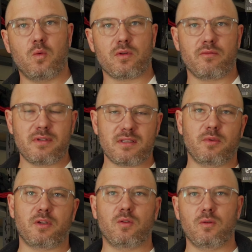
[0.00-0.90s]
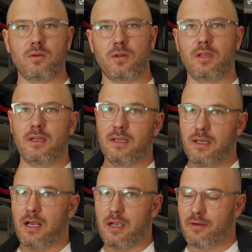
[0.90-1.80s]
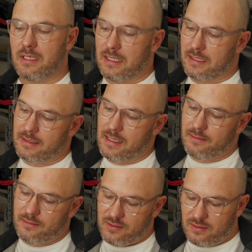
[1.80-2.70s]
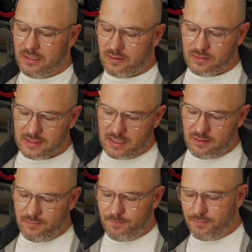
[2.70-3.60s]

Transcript: water reasonably cool. I really like that 2-liter container.